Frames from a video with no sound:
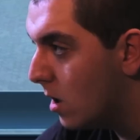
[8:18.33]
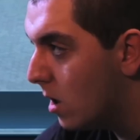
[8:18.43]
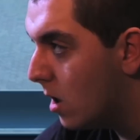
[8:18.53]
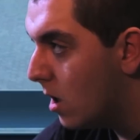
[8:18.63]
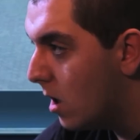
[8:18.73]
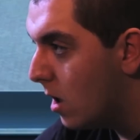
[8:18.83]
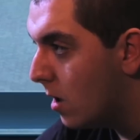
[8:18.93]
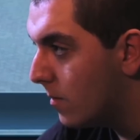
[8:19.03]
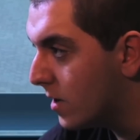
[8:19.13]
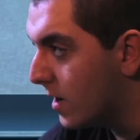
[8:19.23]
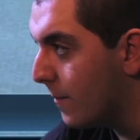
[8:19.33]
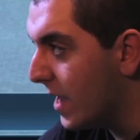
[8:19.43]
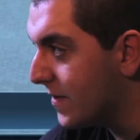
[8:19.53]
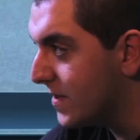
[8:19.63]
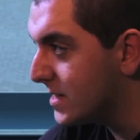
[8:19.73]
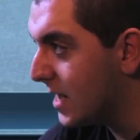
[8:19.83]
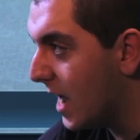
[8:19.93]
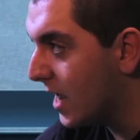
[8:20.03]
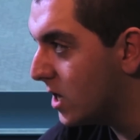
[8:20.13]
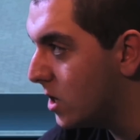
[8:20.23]
Press the right trigger to
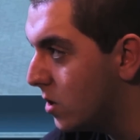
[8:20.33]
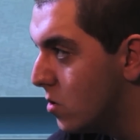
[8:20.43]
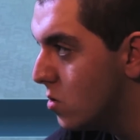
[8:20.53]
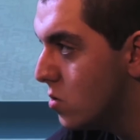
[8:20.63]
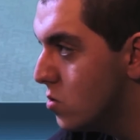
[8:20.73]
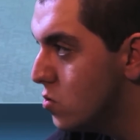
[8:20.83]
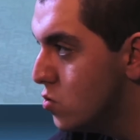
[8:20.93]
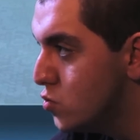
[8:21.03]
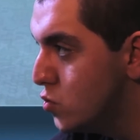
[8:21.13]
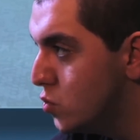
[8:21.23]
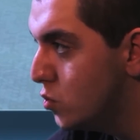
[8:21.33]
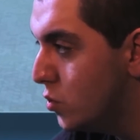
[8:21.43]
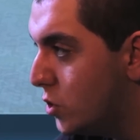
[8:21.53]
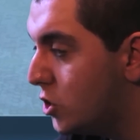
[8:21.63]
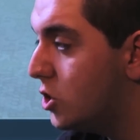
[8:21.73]
place huge? the prop in your world.